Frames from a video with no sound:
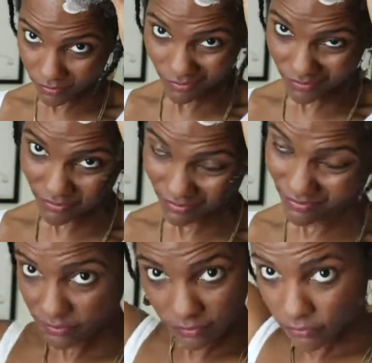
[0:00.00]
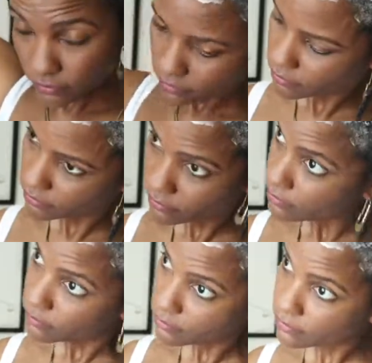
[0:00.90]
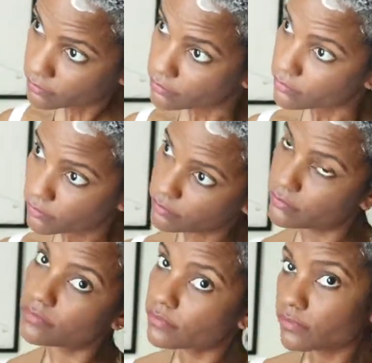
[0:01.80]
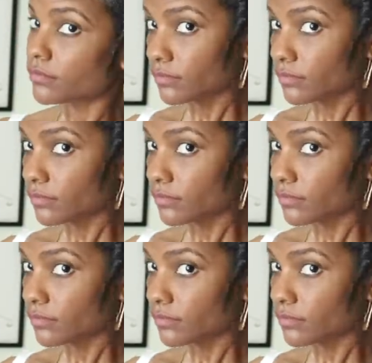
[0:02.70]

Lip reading: trying to, you know, save the planet